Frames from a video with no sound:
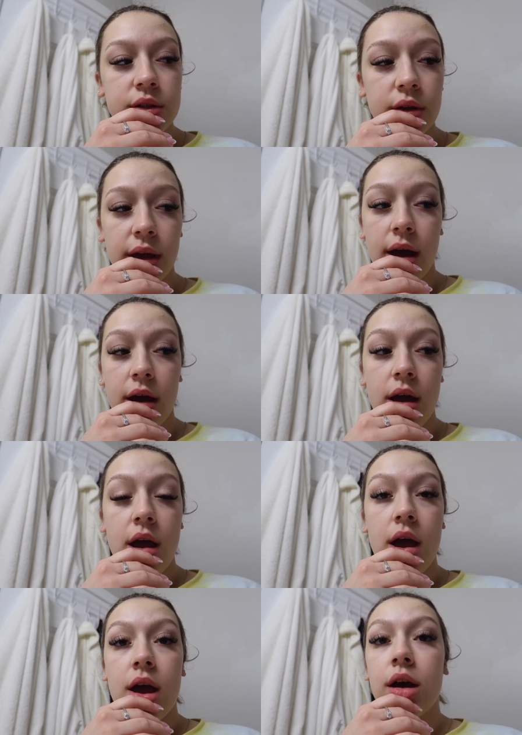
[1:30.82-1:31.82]
so yeah
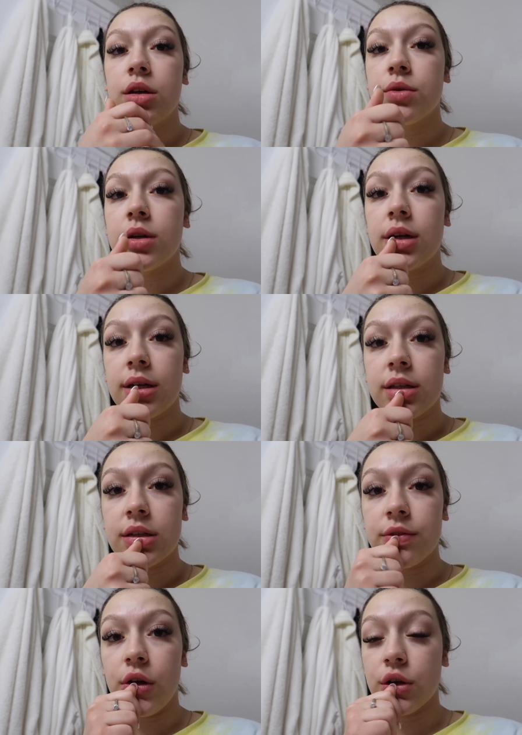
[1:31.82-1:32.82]
i just wanted to get
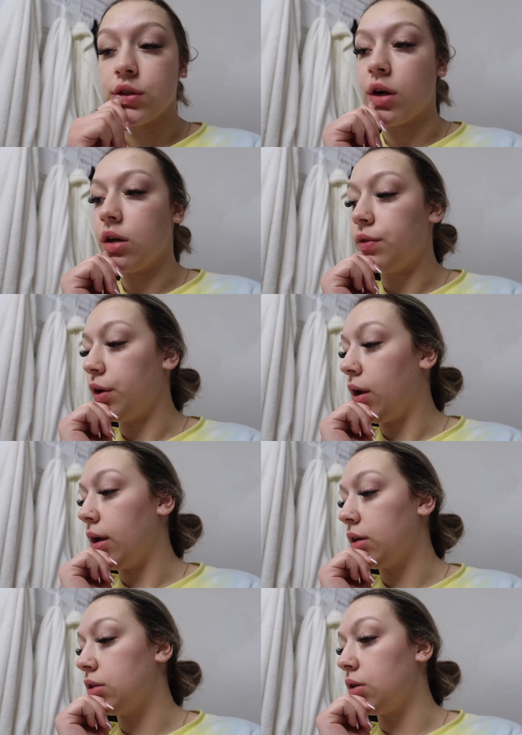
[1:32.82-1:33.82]
this vlog started for you
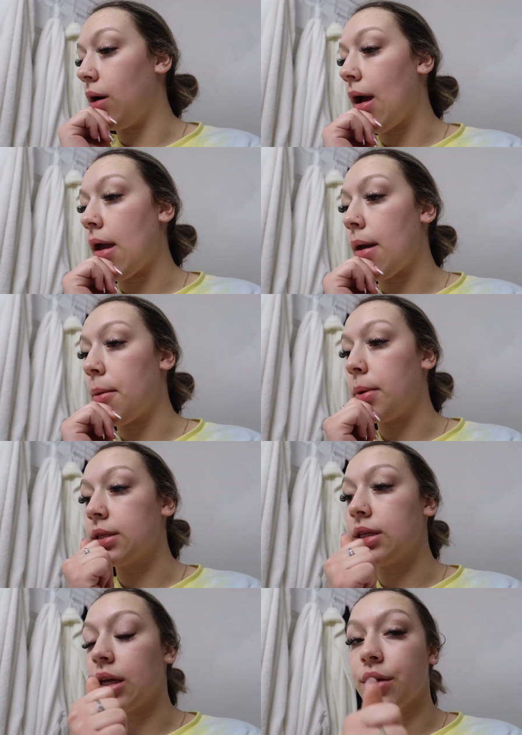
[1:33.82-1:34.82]
guys so i am
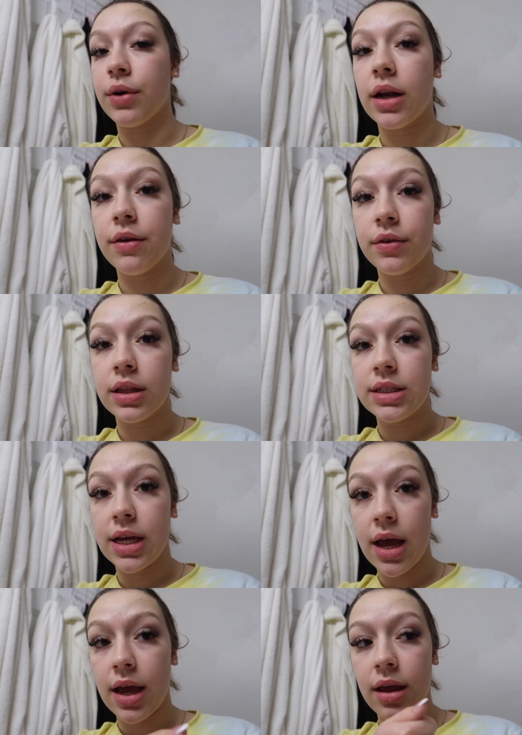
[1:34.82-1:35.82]
about to get ready for the
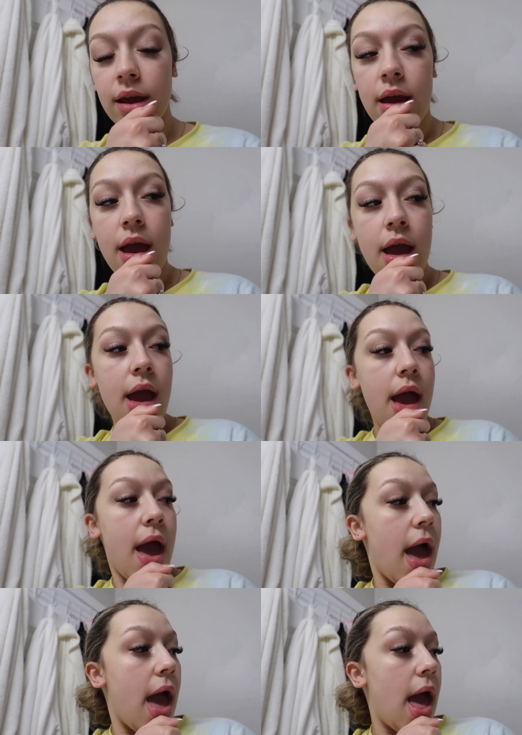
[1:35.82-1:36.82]
day
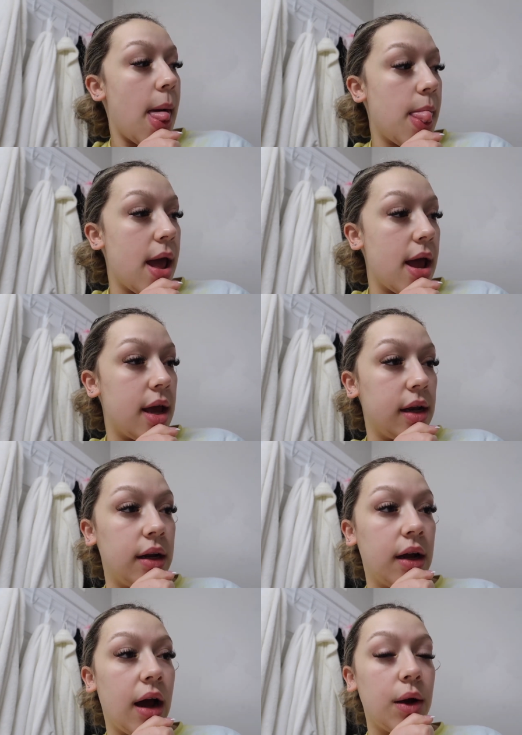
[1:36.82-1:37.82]
and
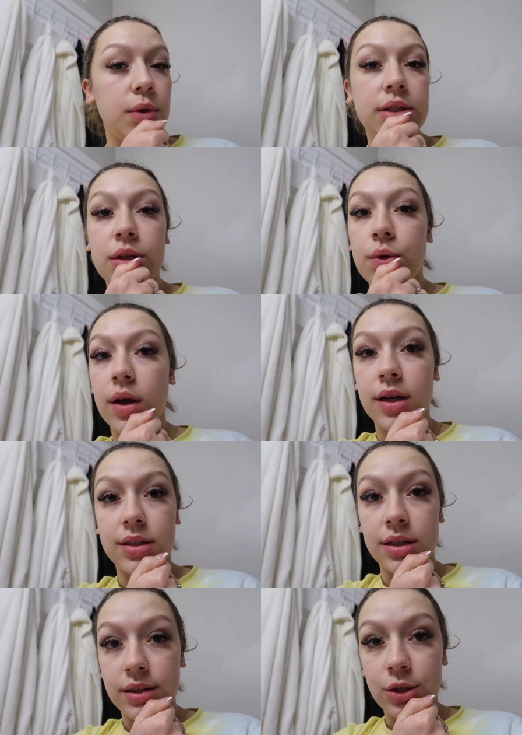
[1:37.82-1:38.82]
then i will see you
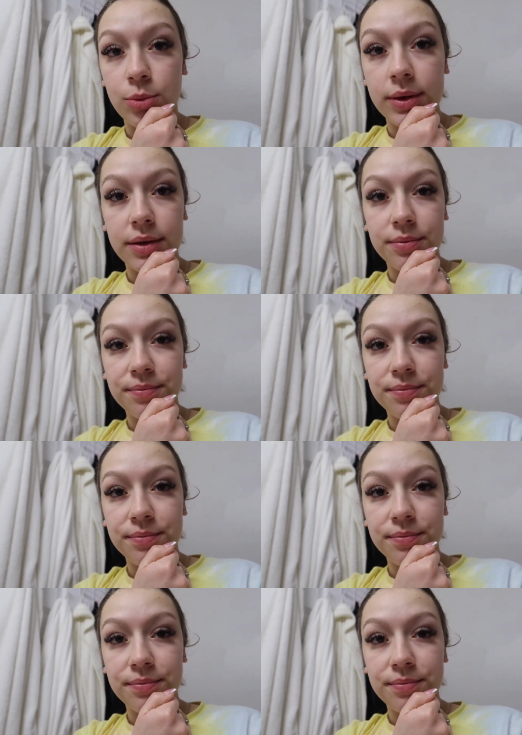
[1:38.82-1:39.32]
guys in a little bit